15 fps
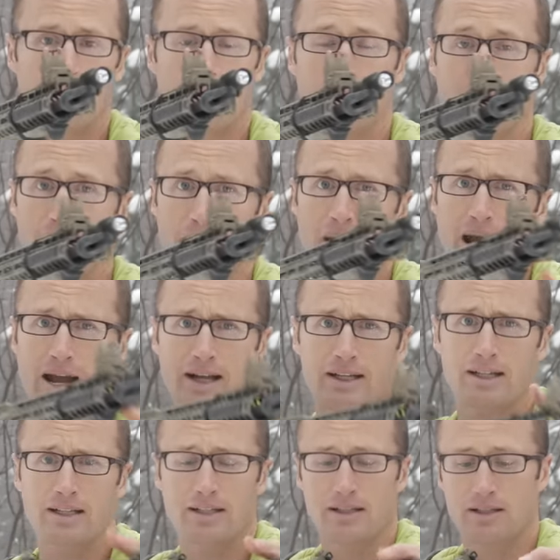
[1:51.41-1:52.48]
bring it
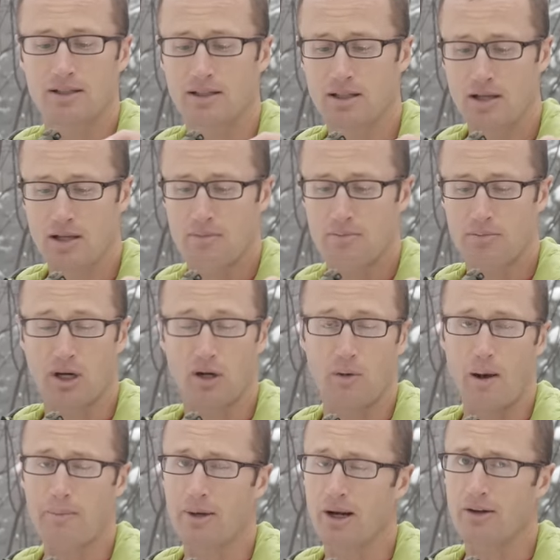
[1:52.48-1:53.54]
back, put our
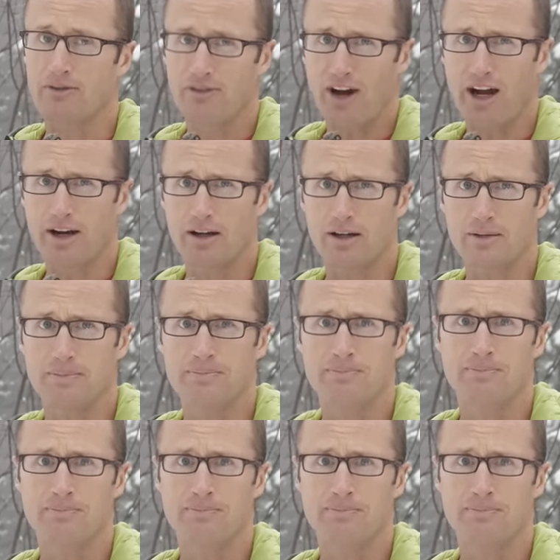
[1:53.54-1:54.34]
weapon on fire,